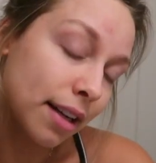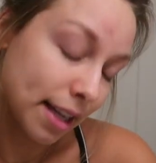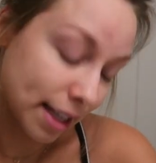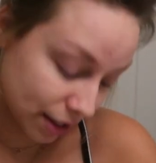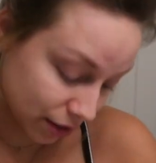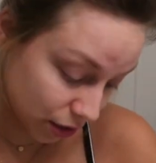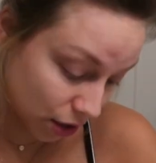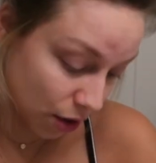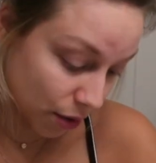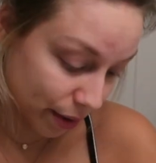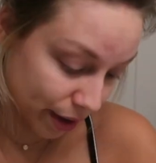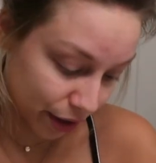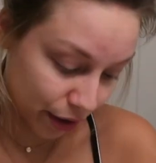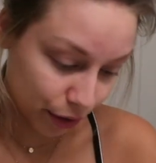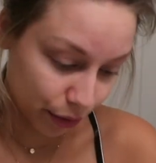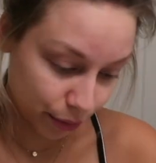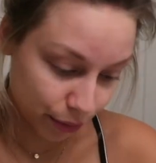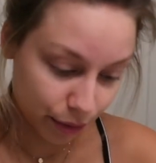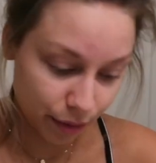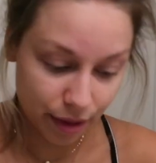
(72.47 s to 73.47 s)
it's going
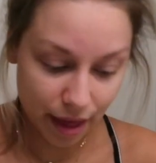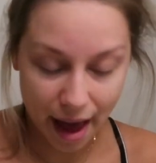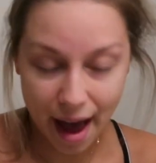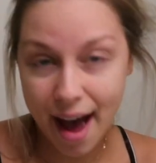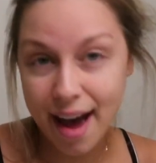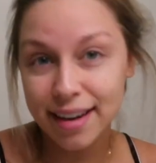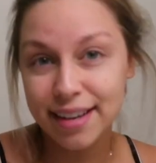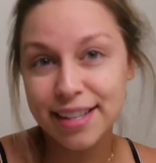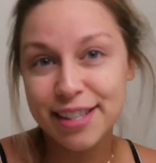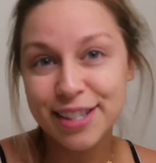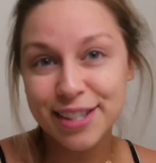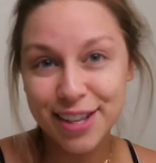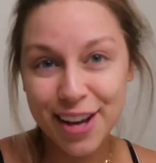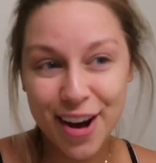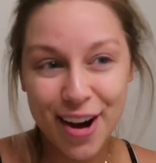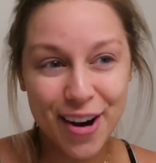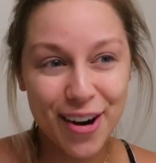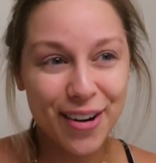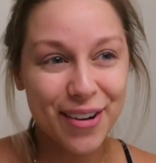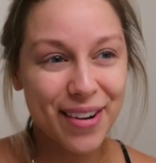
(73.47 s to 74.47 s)
through that. So
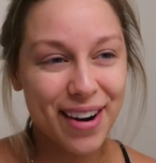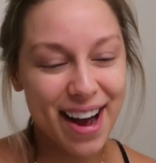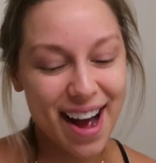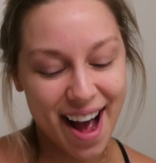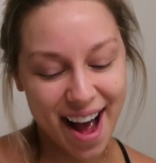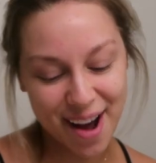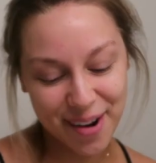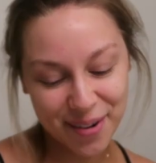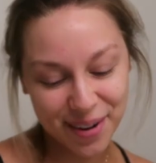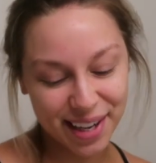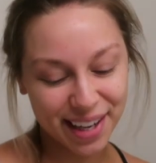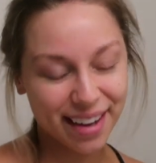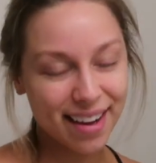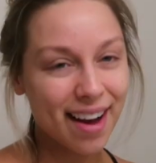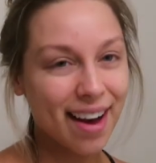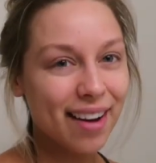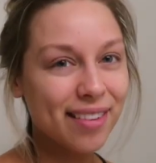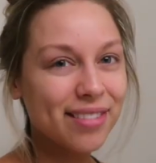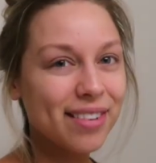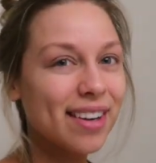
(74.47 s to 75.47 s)
I want to
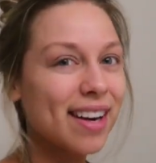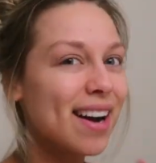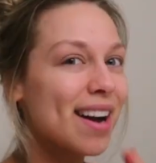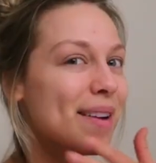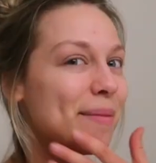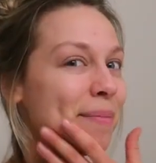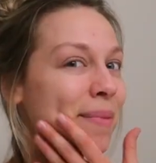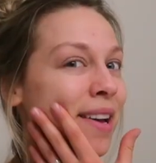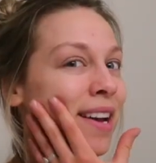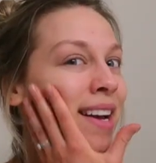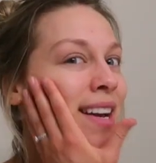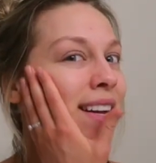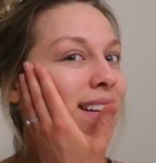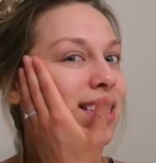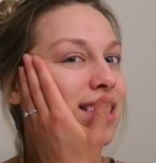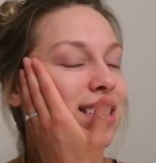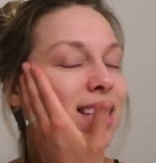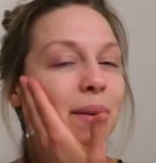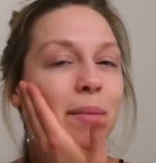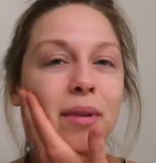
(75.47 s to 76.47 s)
cover up
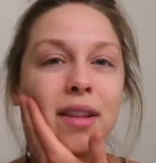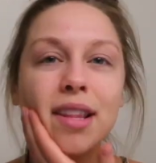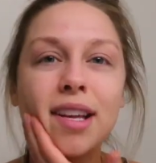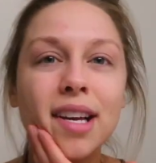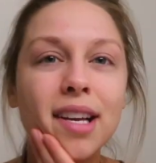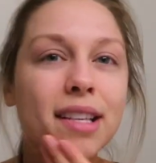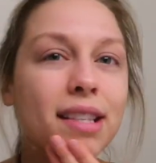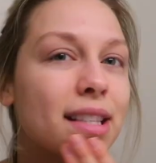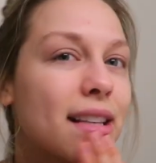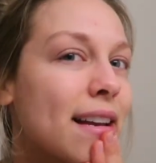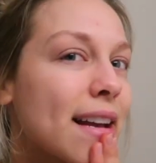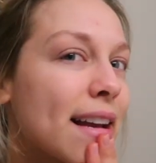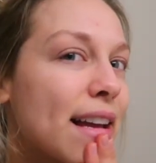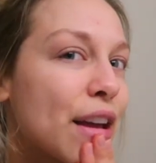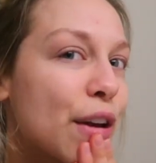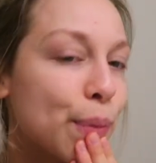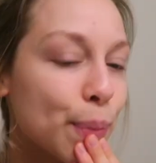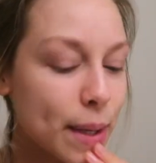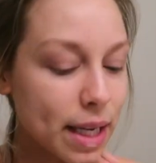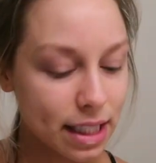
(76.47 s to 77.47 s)
some of this and
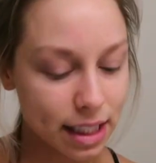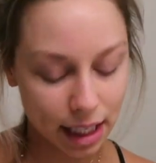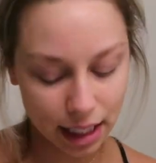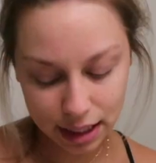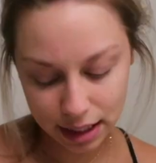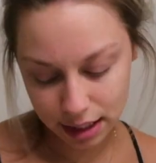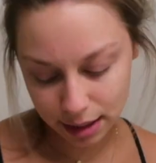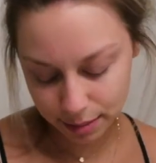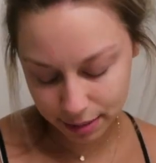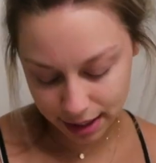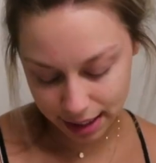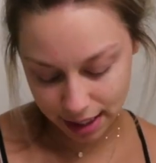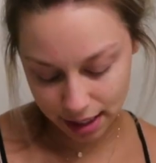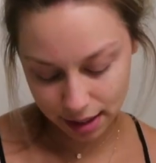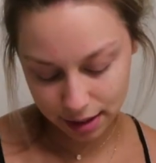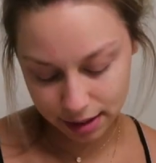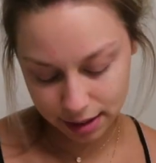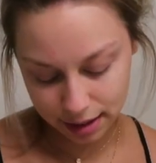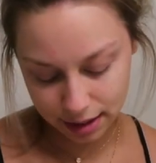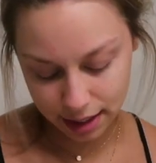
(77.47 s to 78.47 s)
give my skin some T
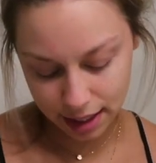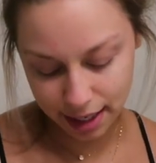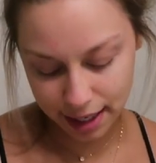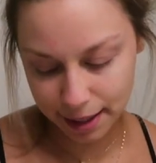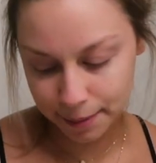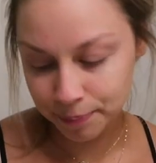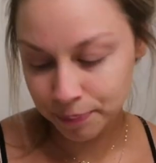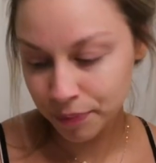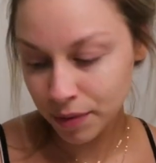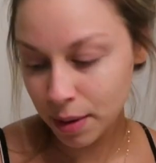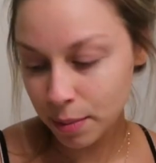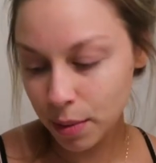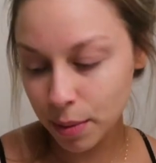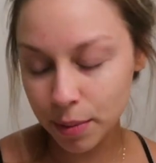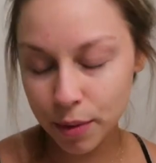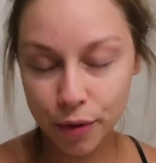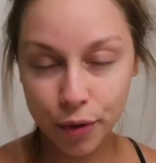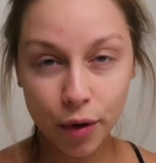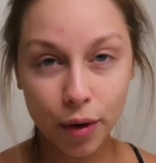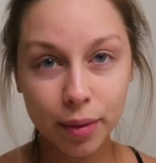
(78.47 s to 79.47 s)
L C, but
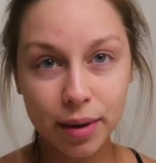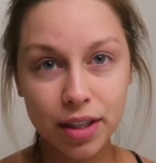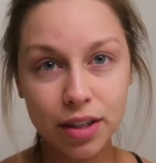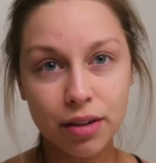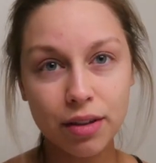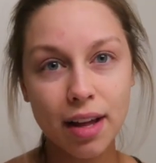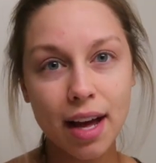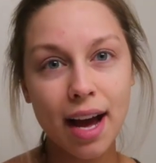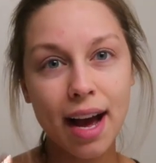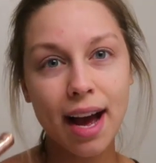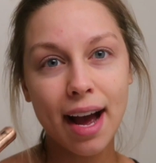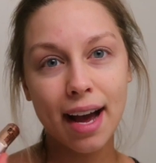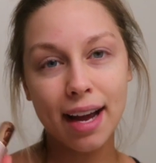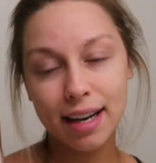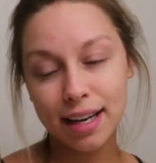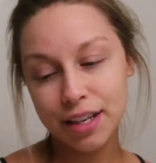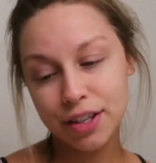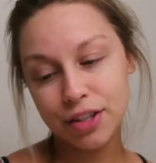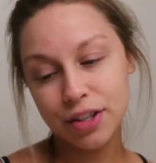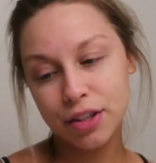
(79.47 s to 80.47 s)
before we do that, I
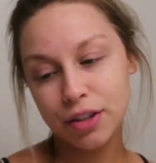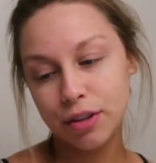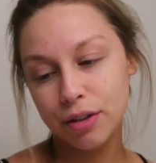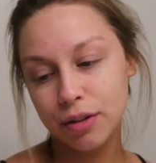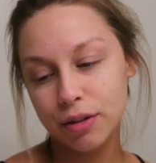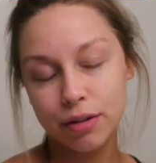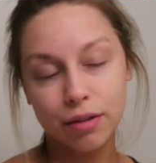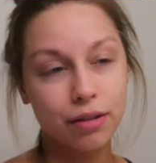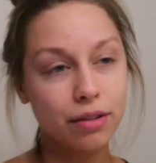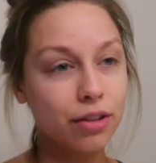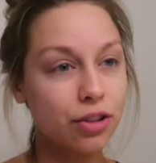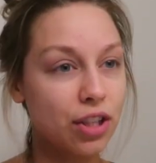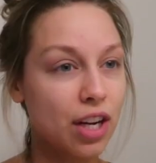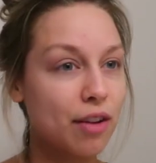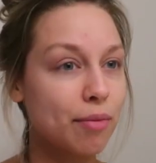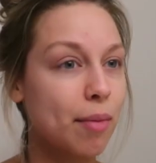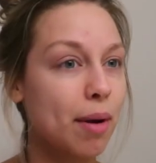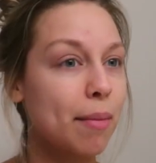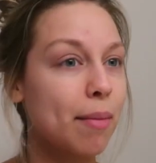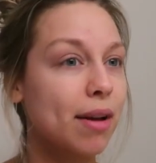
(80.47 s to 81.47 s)
need to
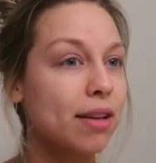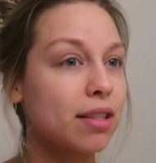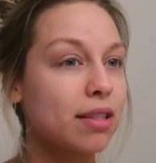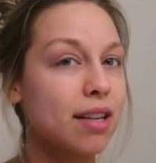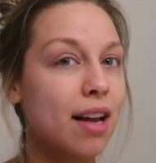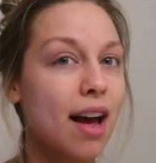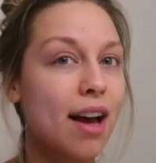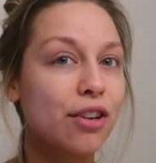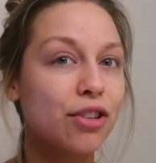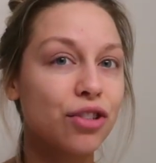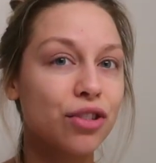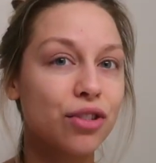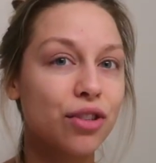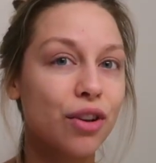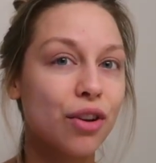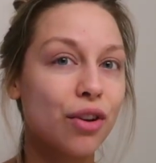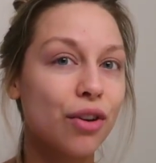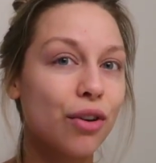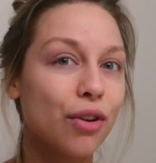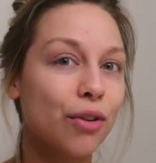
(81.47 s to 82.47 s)
shave my mustache.
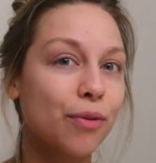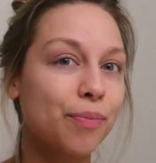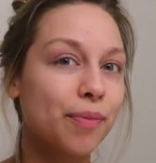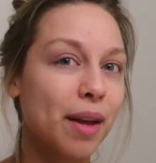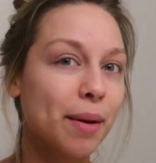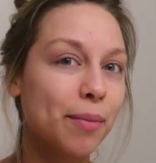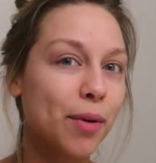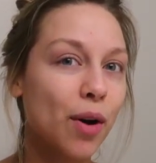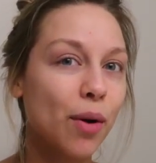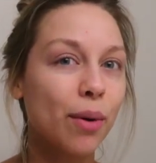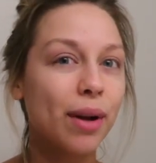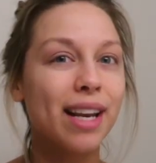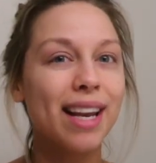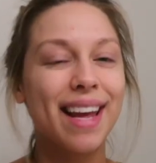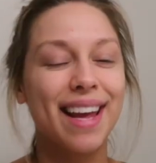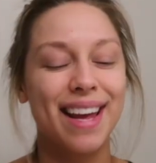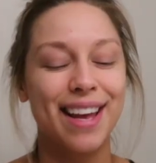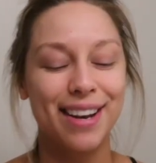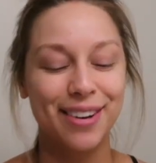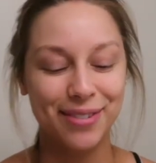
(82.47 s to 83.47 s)
So I'm going
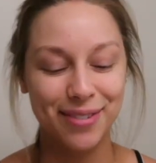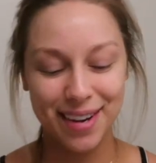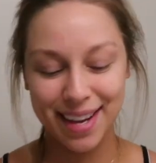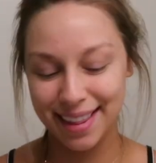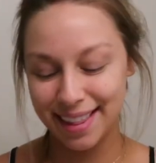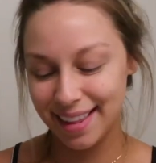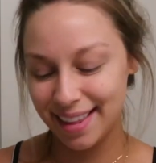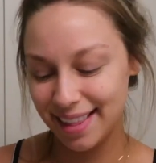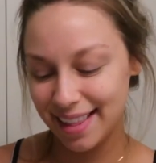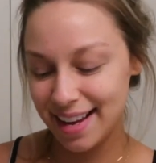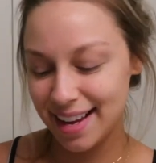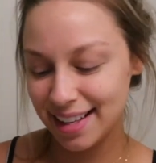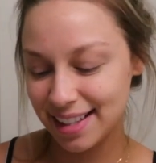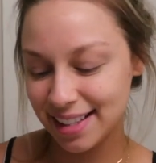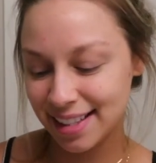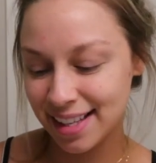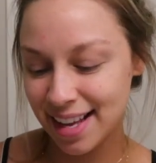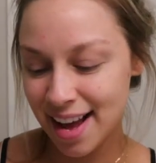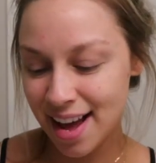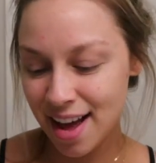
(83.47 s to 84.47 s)
in with
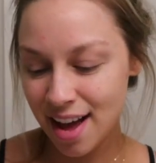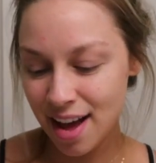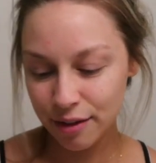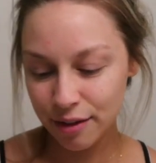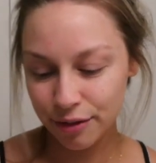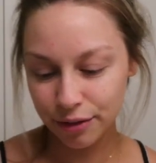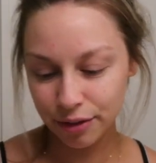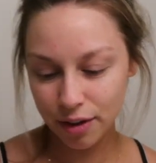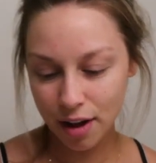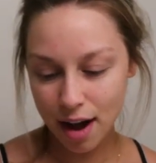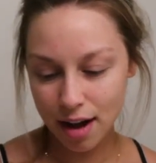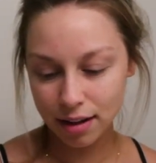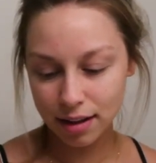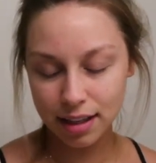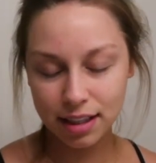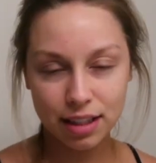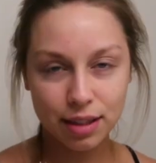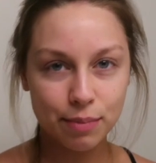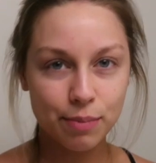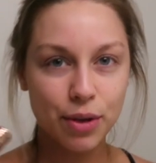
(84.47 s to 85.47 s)
this
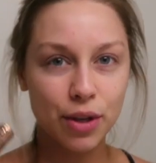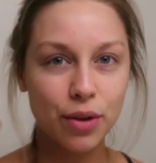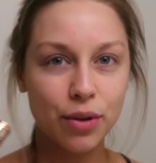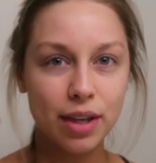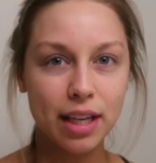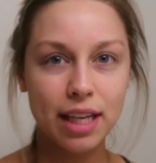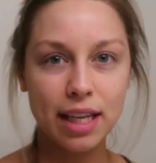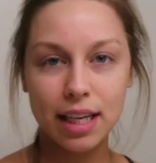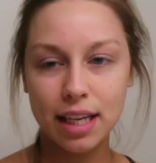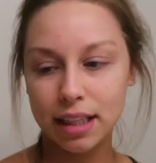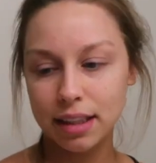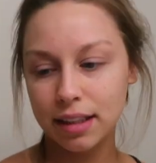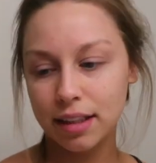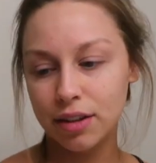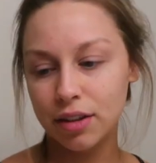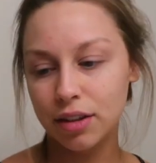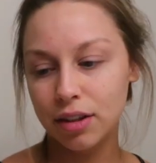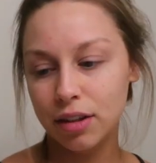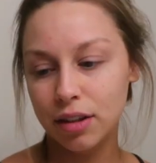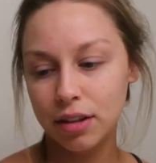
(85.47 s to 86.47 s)
Flawless Beauty
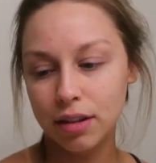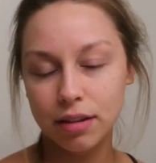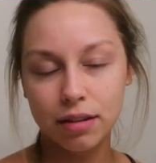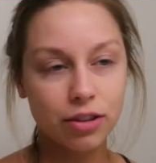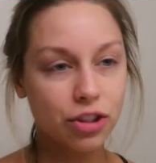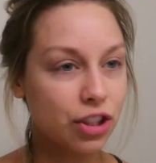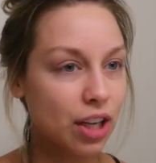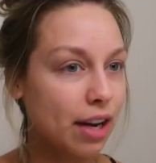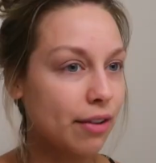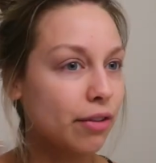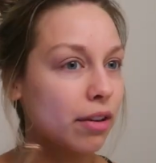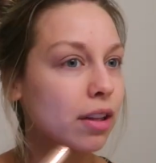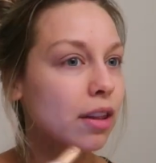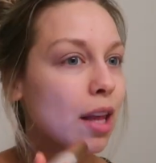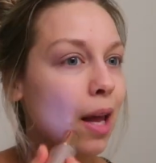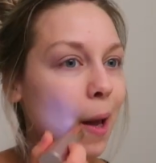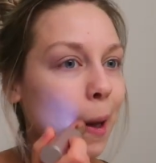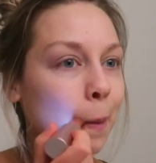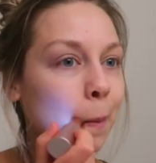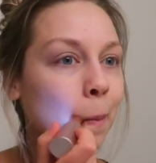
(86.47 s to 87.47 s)
little shaver
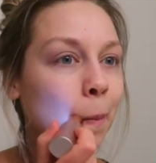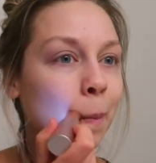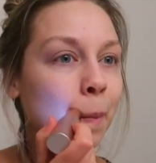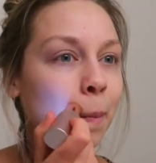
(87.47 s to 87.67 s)
thing,